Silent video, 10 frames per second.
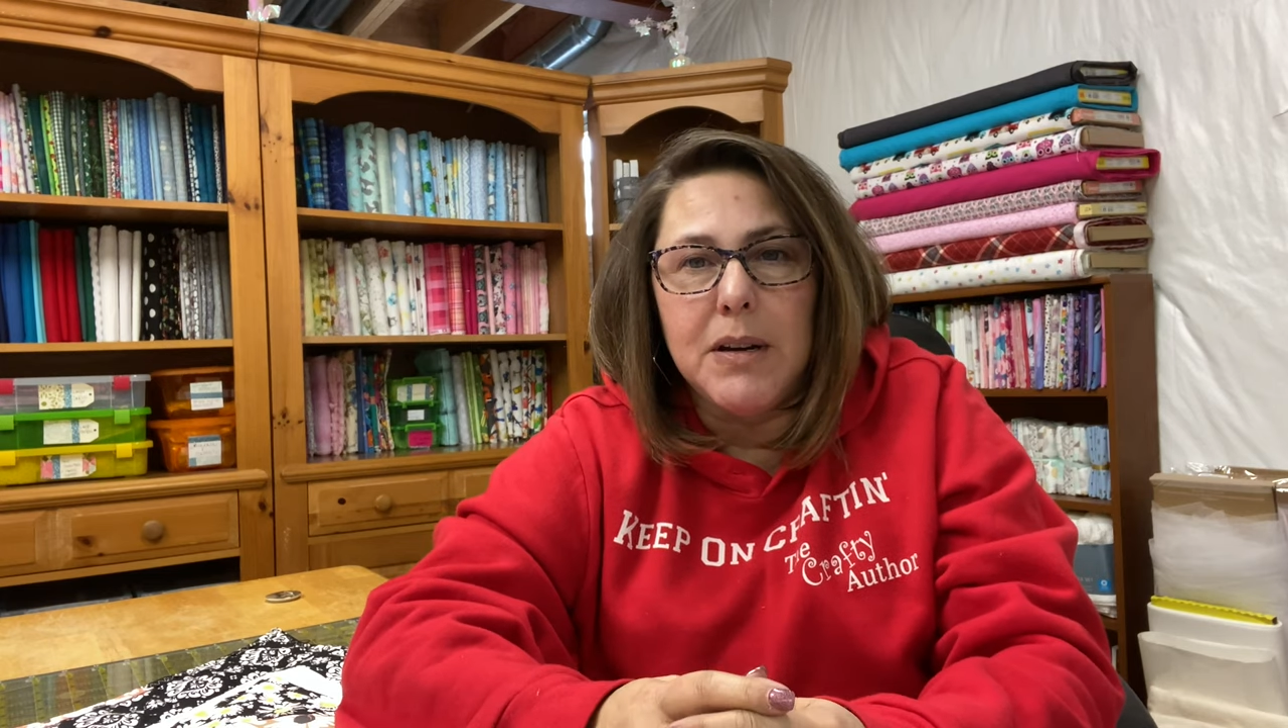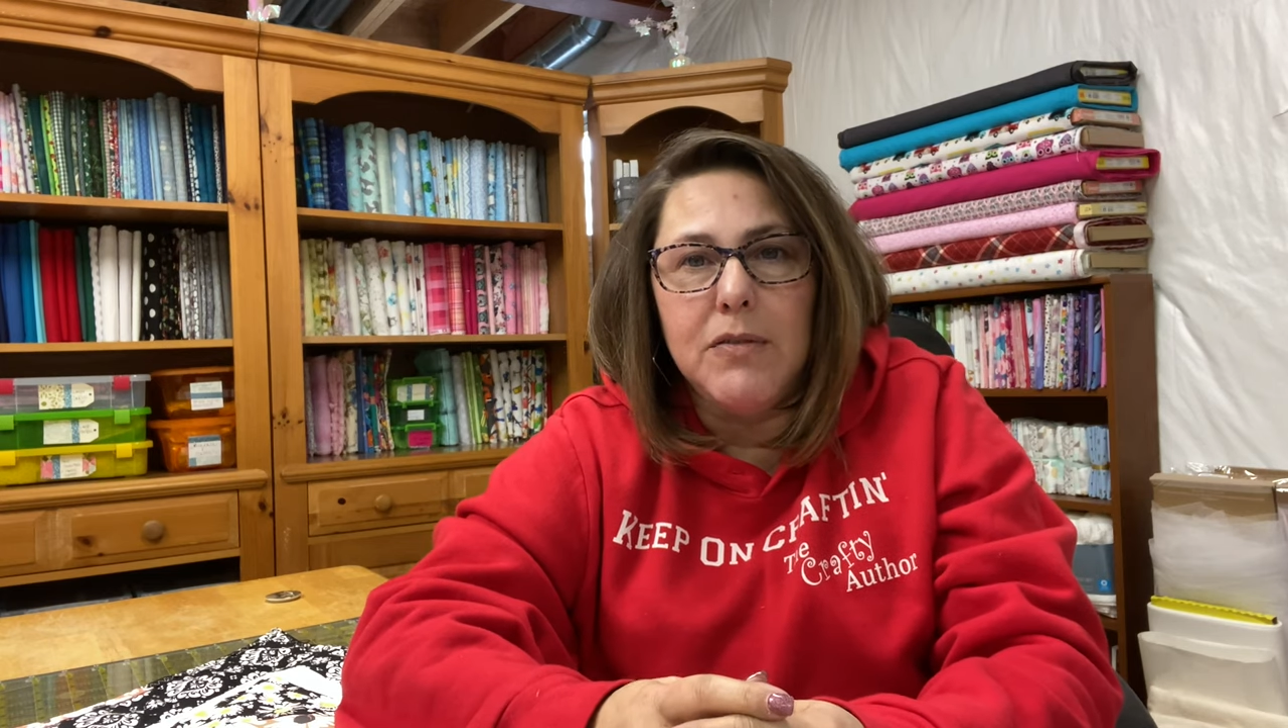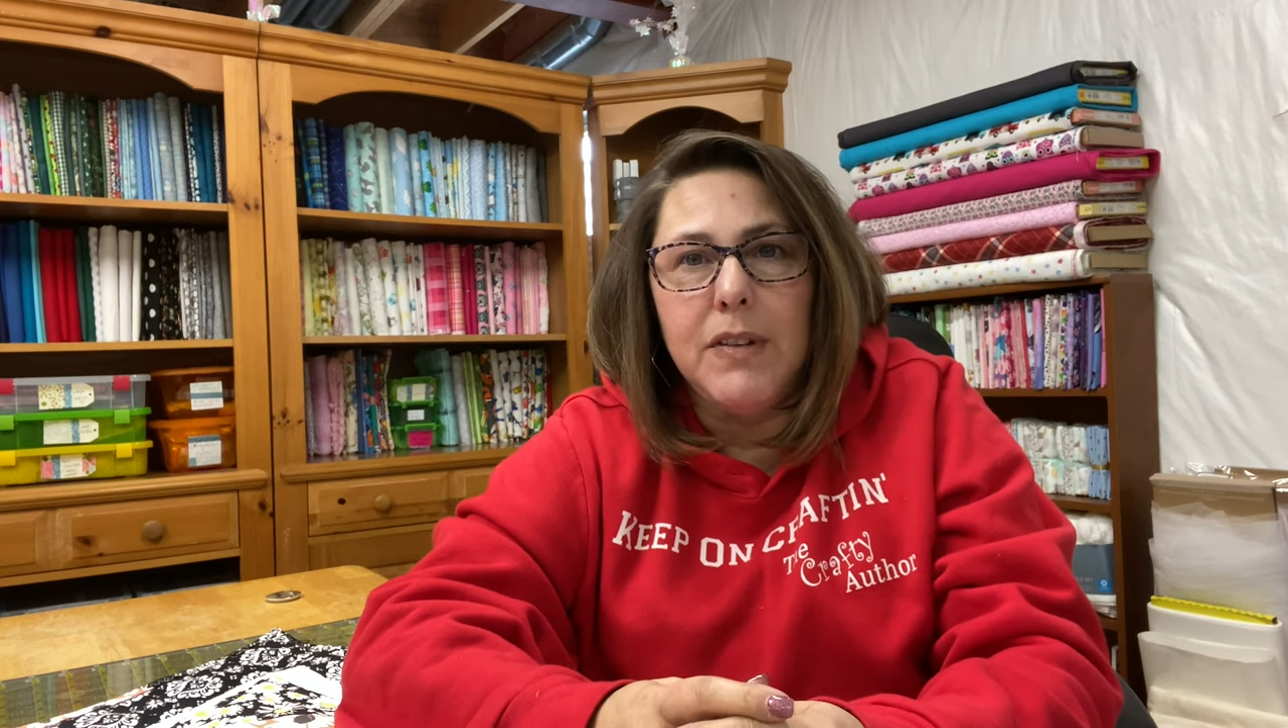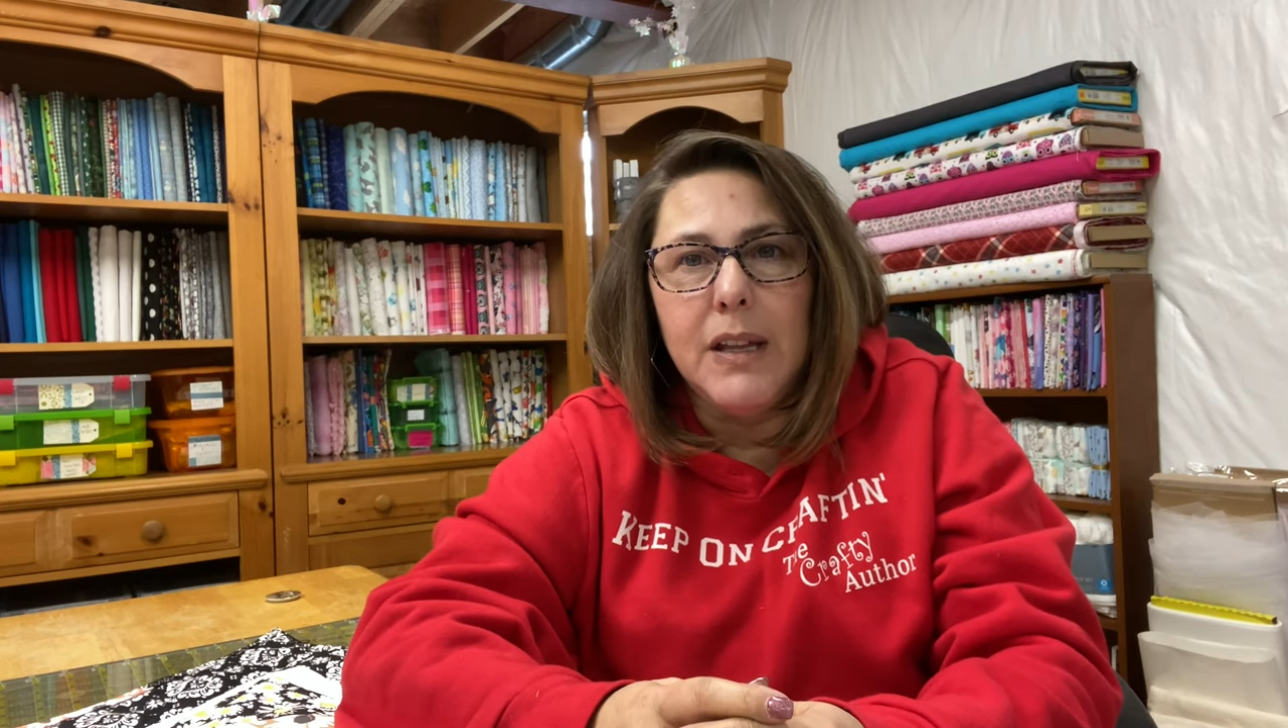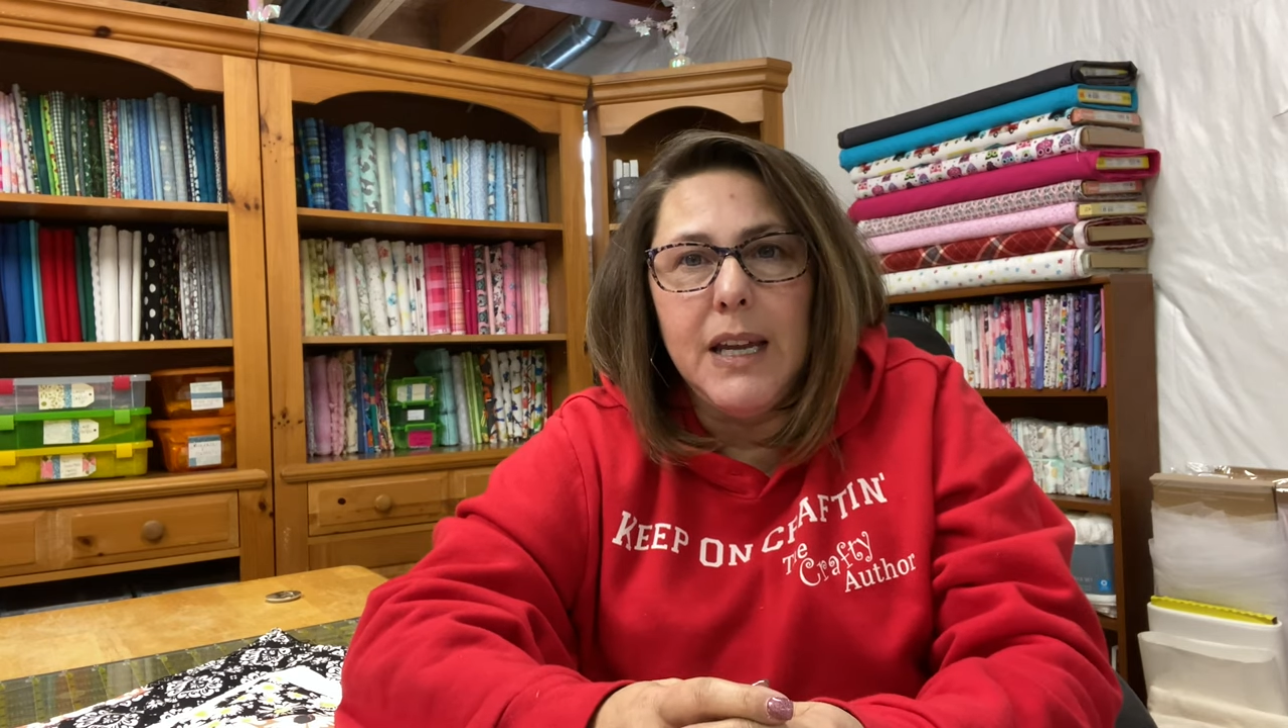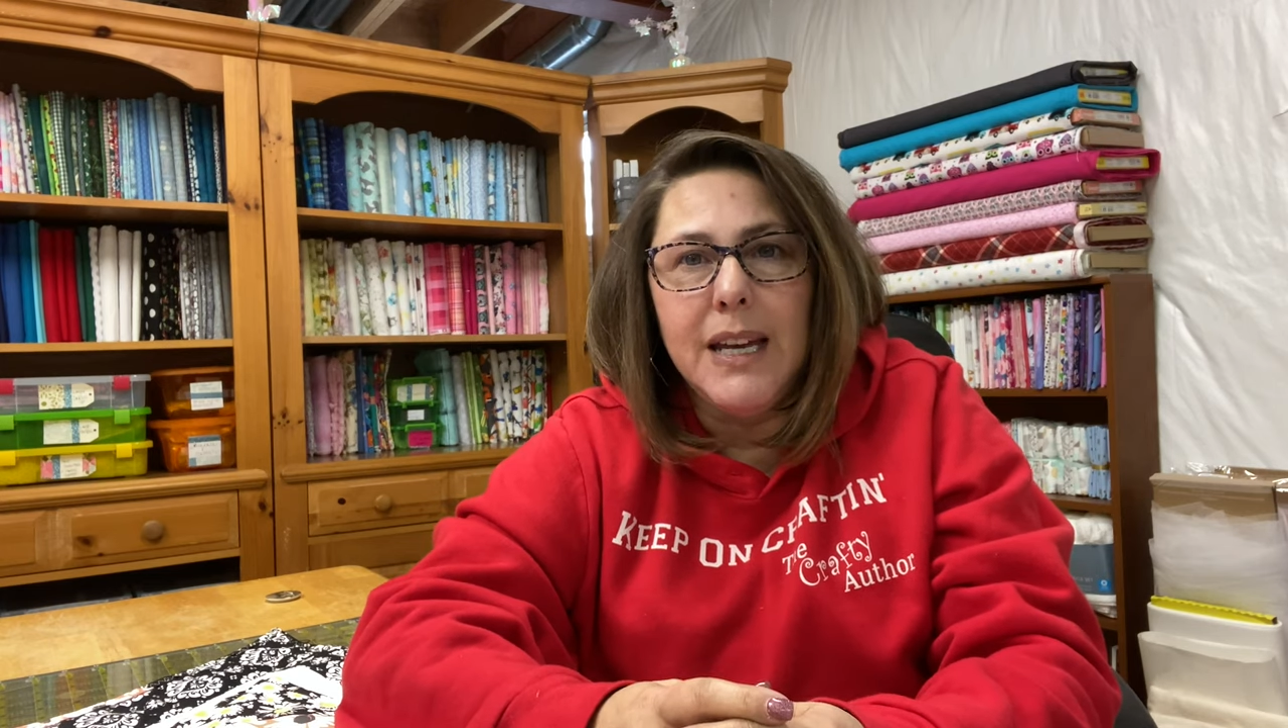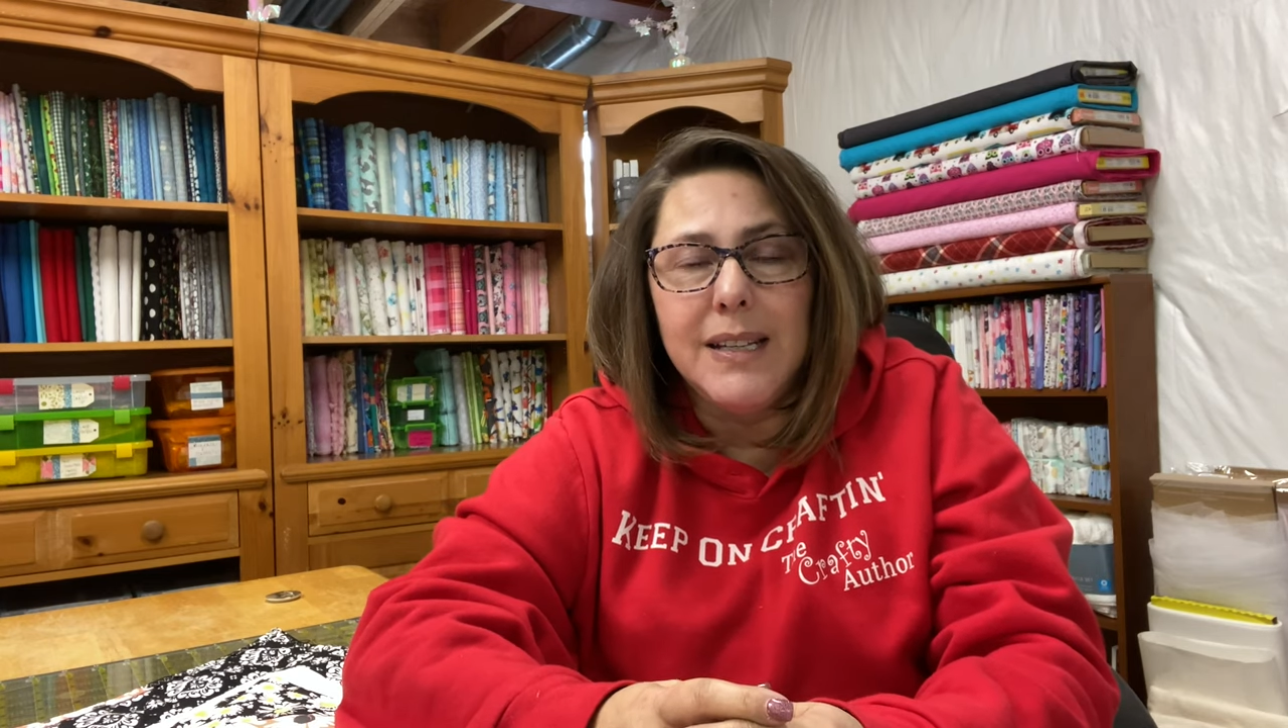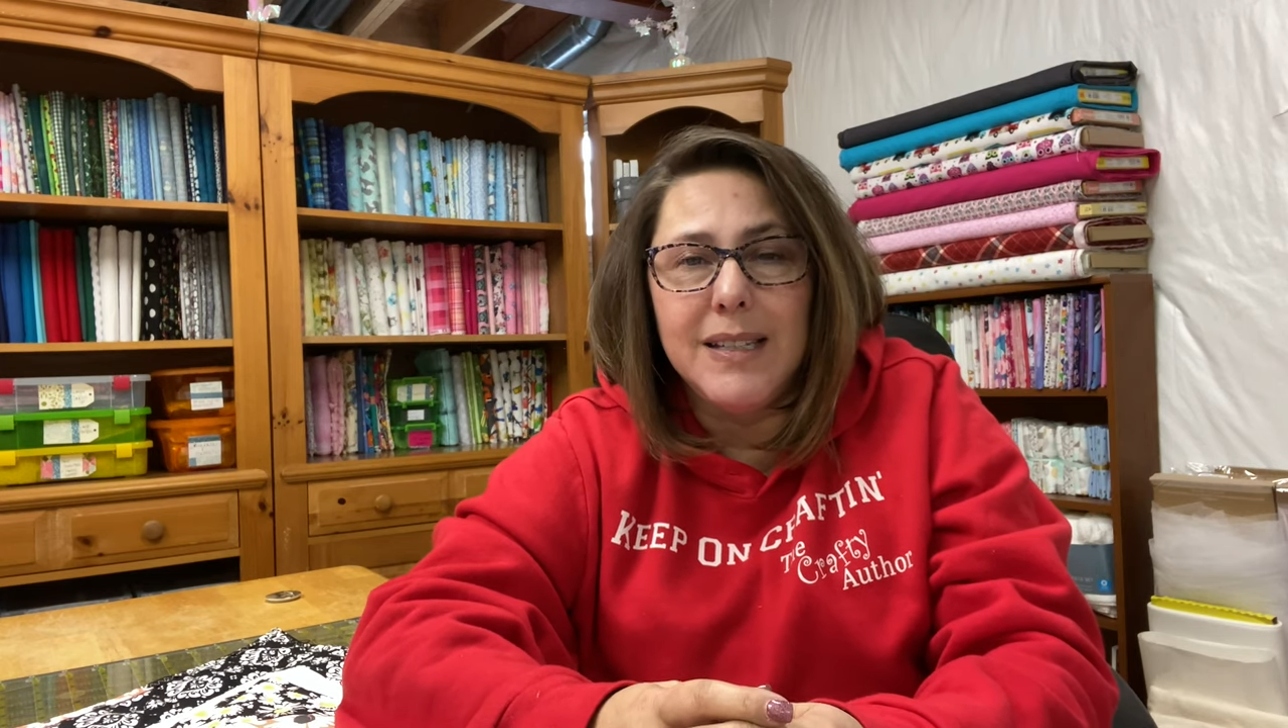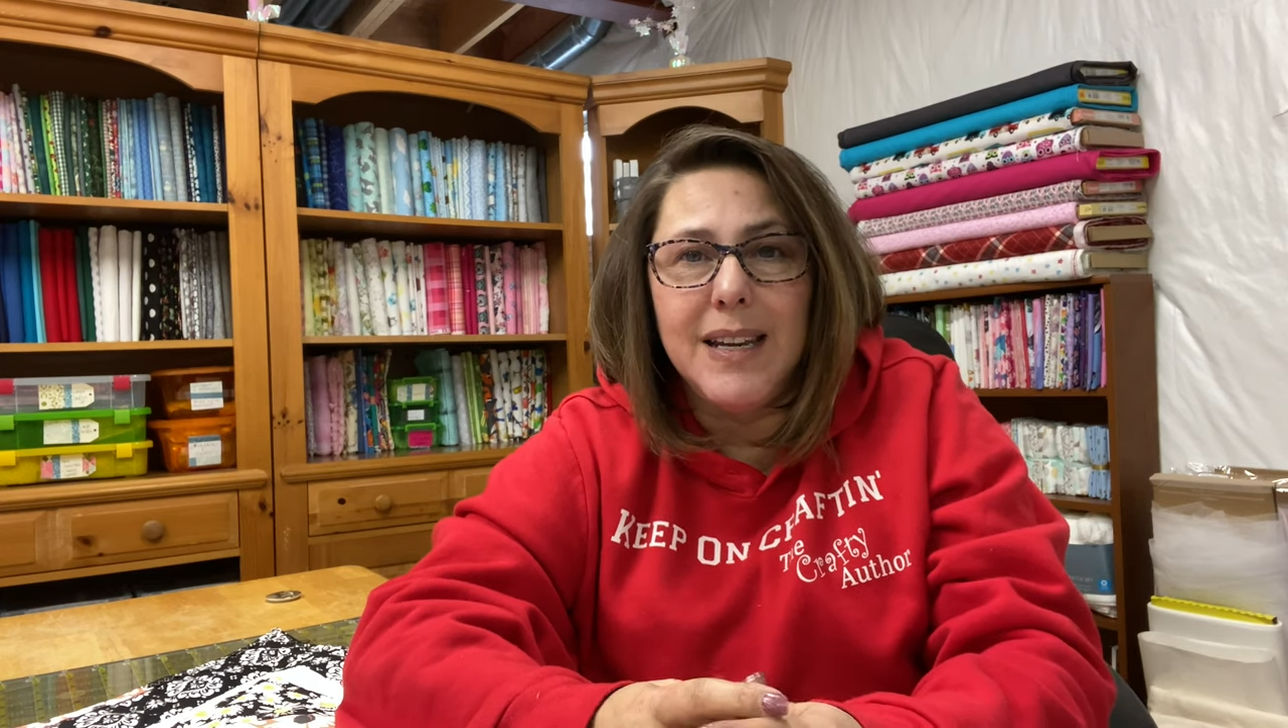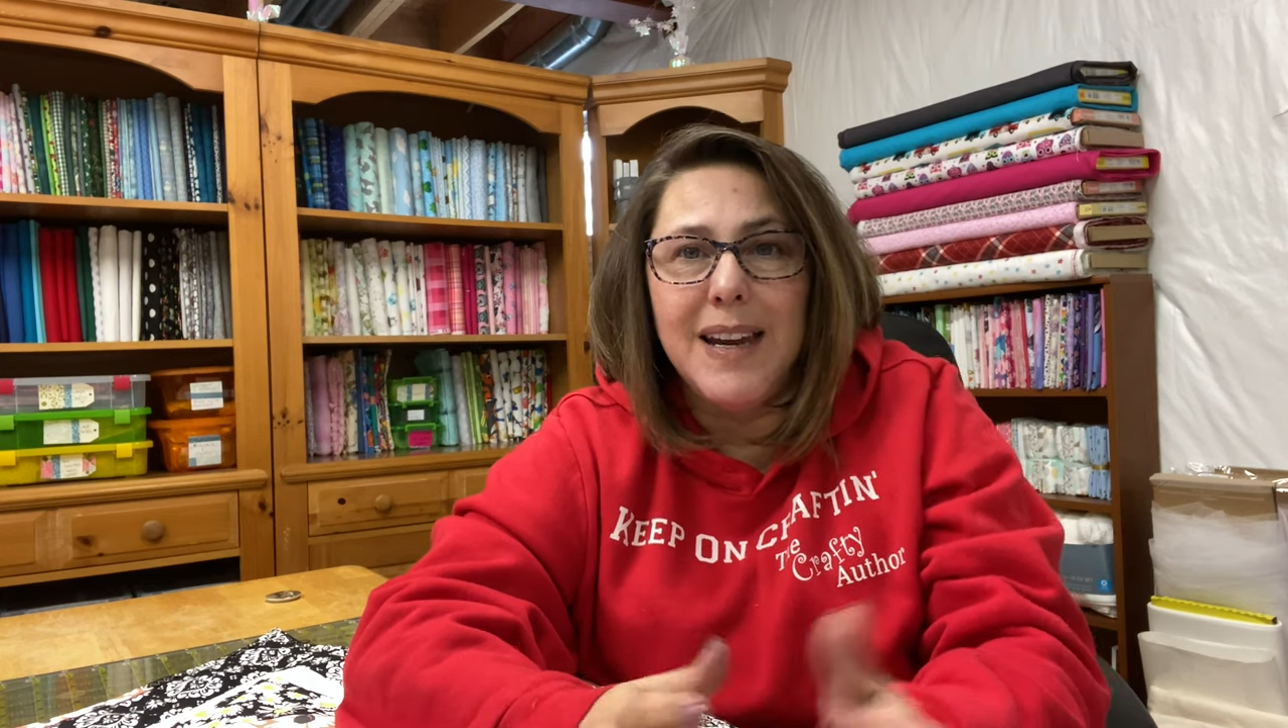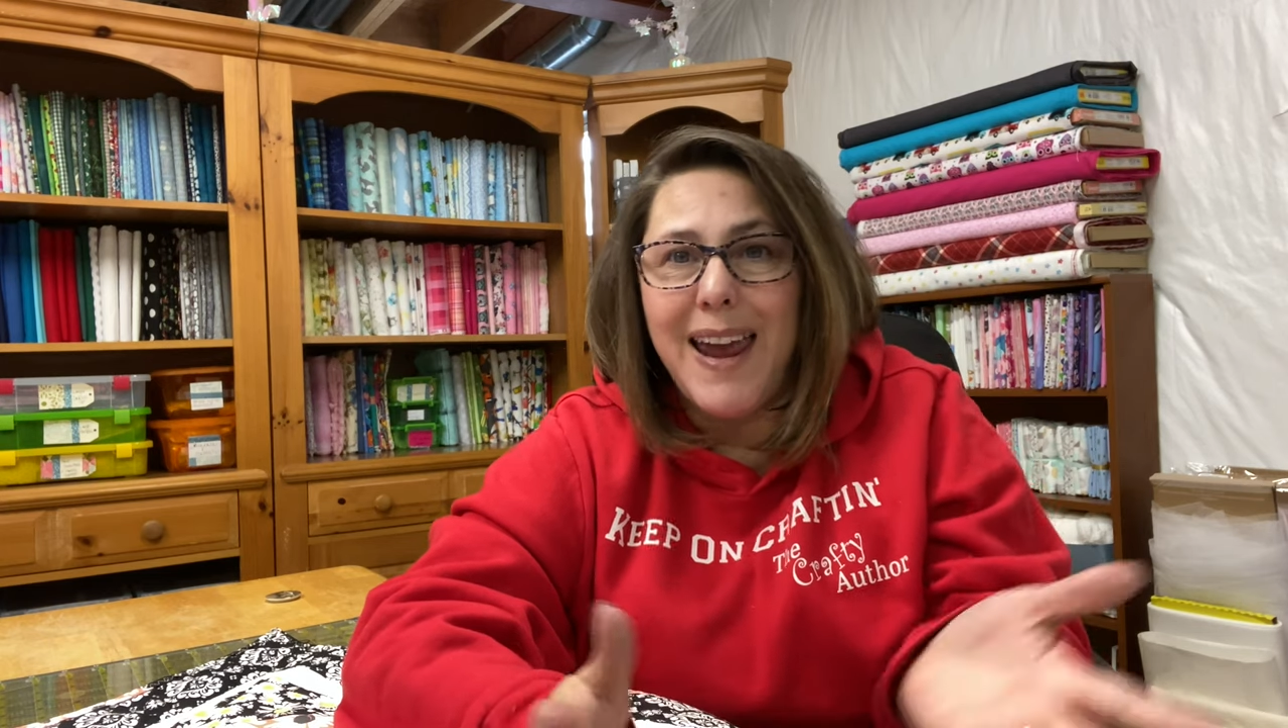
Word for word: affiliate